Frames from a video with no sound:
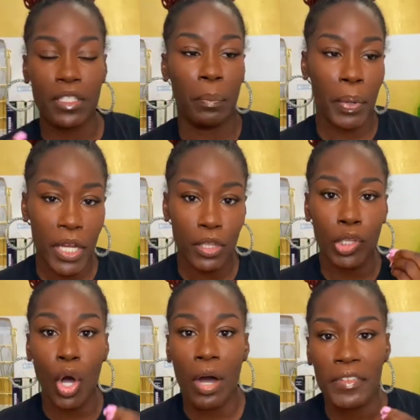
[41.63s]
but
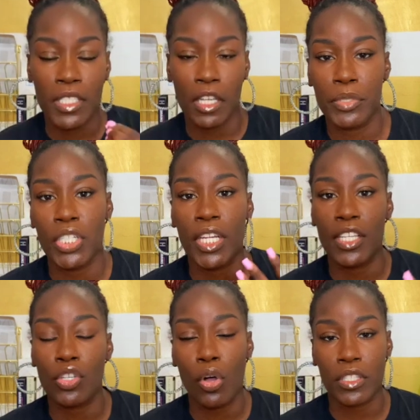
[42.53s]
law of assumption
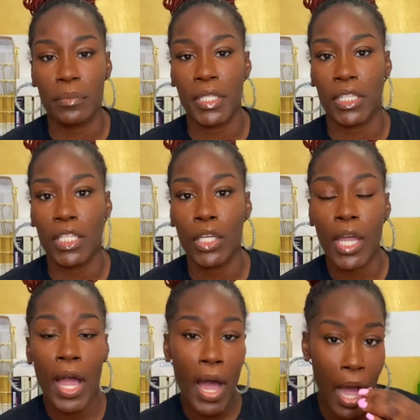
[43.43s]
is ultimately
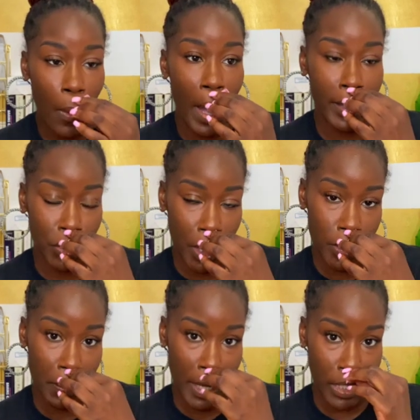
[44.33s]
how I
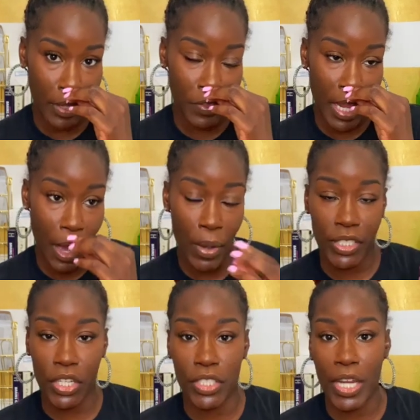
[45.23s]
changed my life and how I
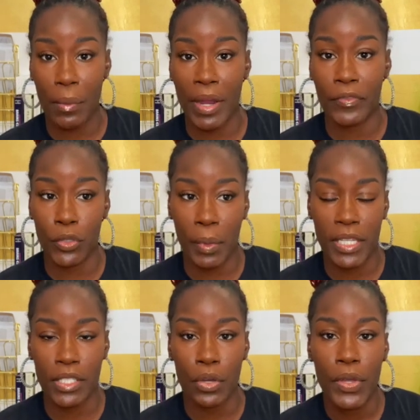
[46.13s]
changed how I view
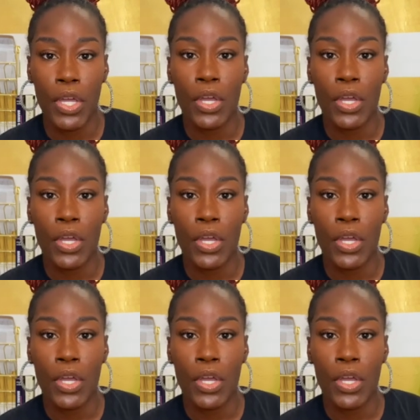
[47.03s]
myself.